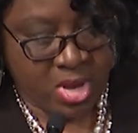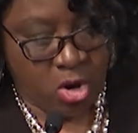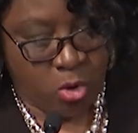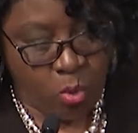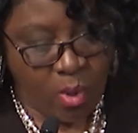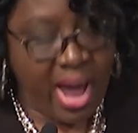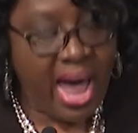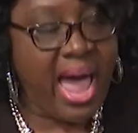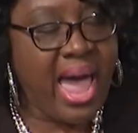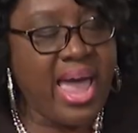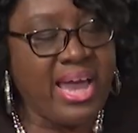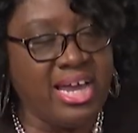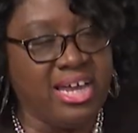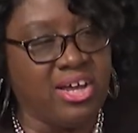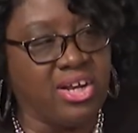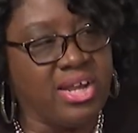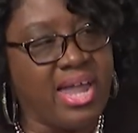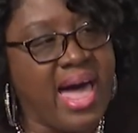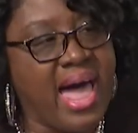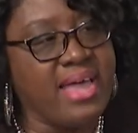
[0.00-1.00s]
Why
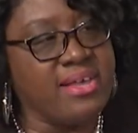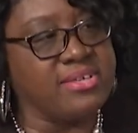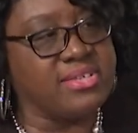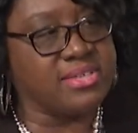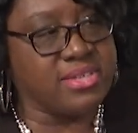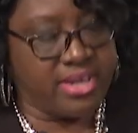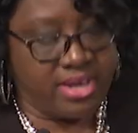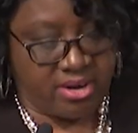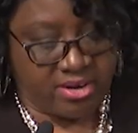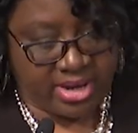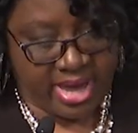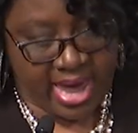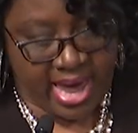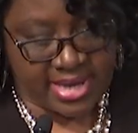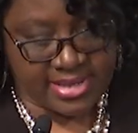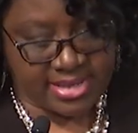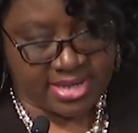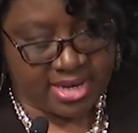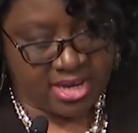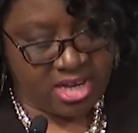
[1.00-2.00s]
Goliath Slayer,
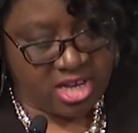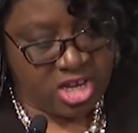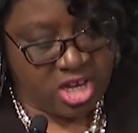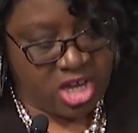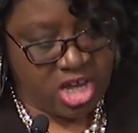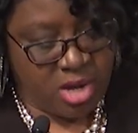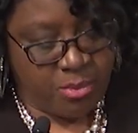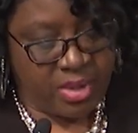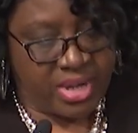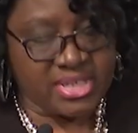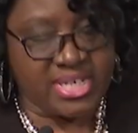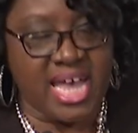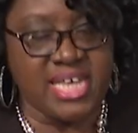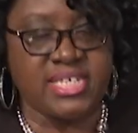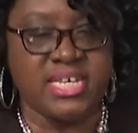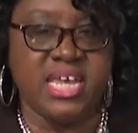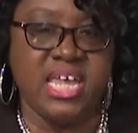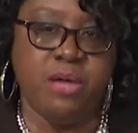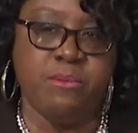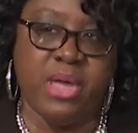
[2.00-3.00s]
Cassie? Because I
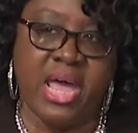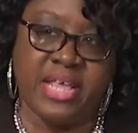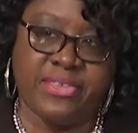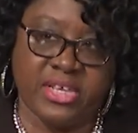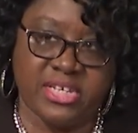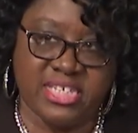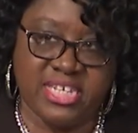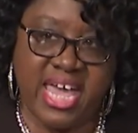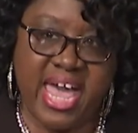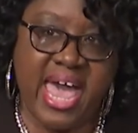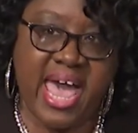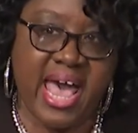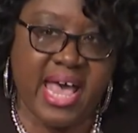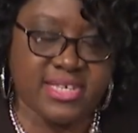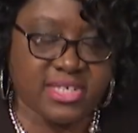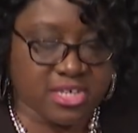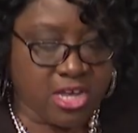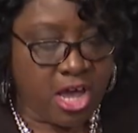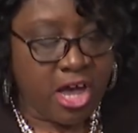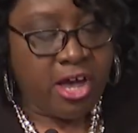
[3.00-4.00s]
see him at the
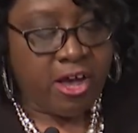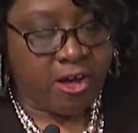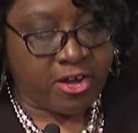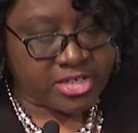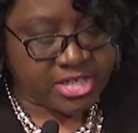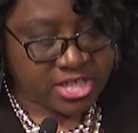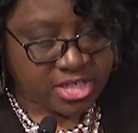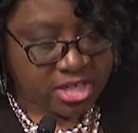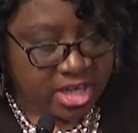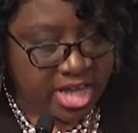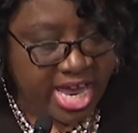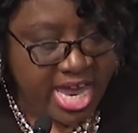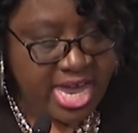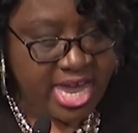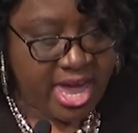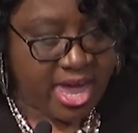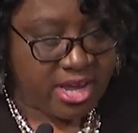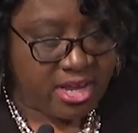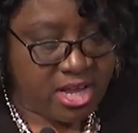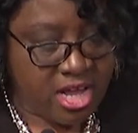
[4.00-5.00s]
task of
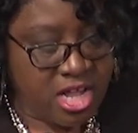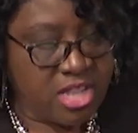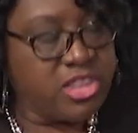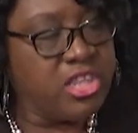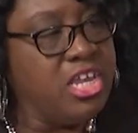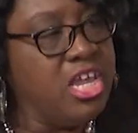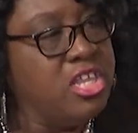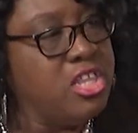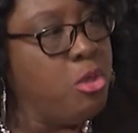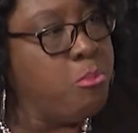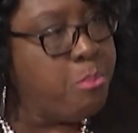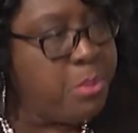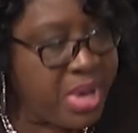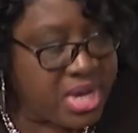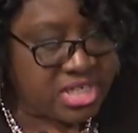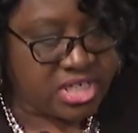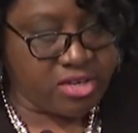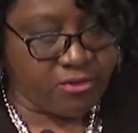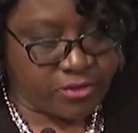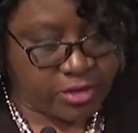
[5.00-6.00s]
slaying in the
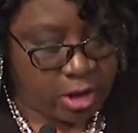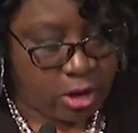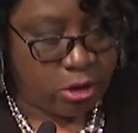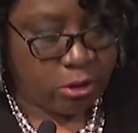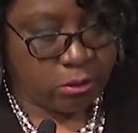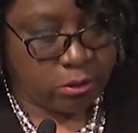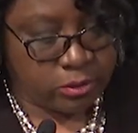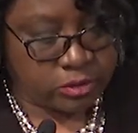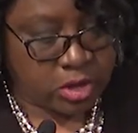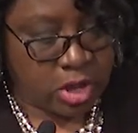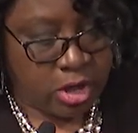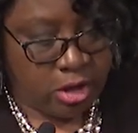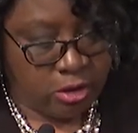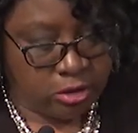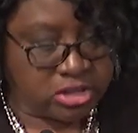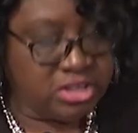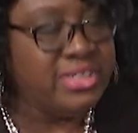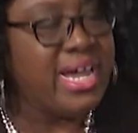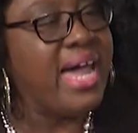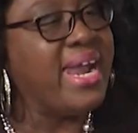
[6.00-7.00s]
midst of those
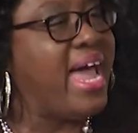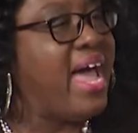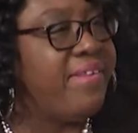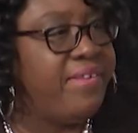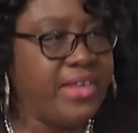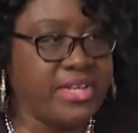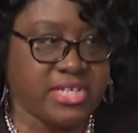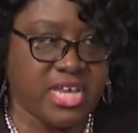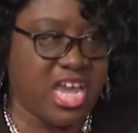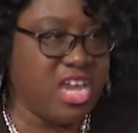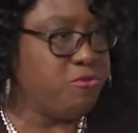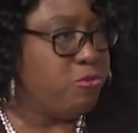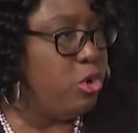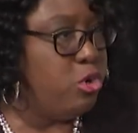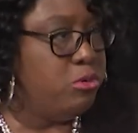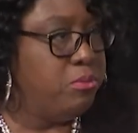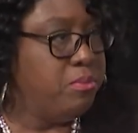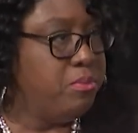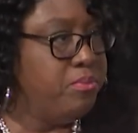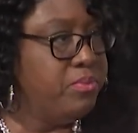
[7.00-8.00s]
who's not at the
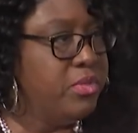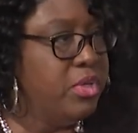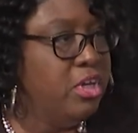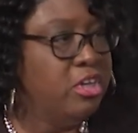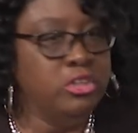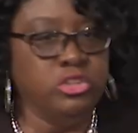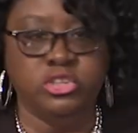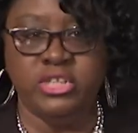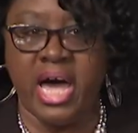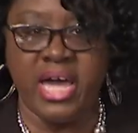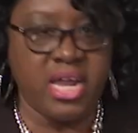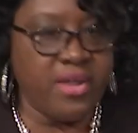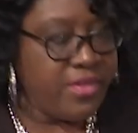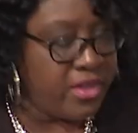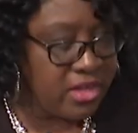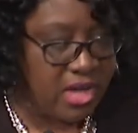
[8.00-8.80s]
table, who's not in the